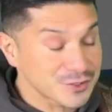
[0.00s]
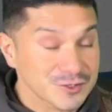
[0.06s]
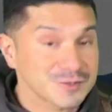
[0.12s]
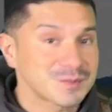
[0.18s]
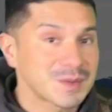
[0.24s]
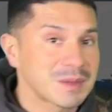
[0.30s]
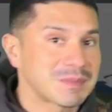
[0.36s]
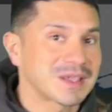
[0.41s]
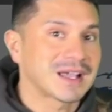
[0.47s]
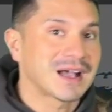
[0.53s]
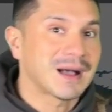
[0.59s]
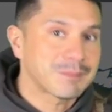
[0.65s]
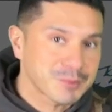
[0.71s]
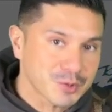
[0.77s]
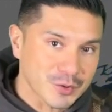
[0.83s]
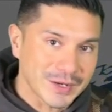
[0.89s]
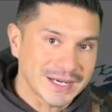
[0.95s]
Those may be
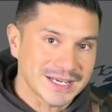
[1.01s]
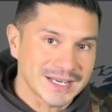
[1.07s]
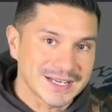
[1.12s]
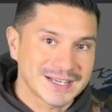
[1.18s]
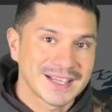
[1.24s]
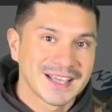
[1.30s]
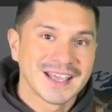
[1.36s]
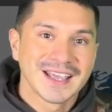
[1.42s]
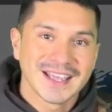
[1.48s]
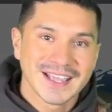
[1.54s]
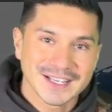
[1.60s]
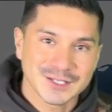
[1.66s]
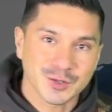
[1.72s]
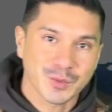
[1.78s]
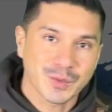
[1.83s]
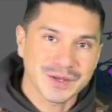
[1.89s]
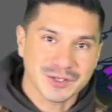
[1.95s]
upgraded
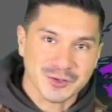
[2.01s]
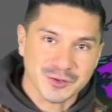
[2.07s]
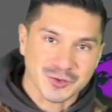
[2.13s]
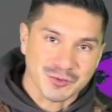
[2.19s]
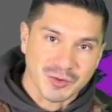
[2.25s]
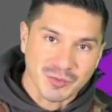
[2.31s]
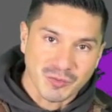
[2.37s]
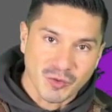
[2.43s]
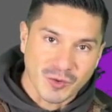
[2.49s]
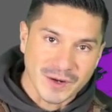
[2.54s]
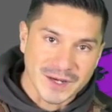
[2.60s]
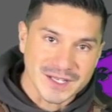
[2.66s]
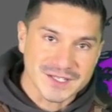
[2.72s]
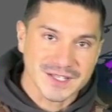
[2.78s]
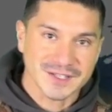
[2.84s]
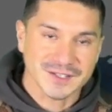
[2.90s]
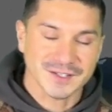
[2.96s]
into winter storm
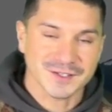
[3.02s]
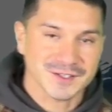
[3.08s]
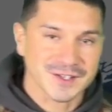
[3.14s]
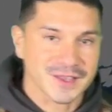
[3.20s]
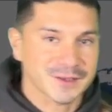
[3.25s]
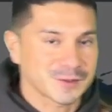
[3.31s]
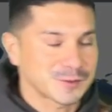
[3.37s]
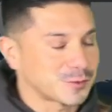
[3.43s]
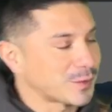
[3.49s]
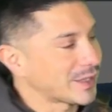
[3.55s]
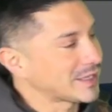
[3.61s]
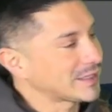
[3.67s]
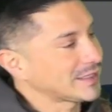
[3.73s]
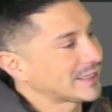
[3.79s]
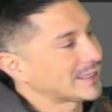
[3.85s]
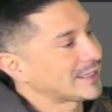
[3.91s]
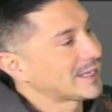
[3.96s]
warnings into southern New
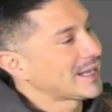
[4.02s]
England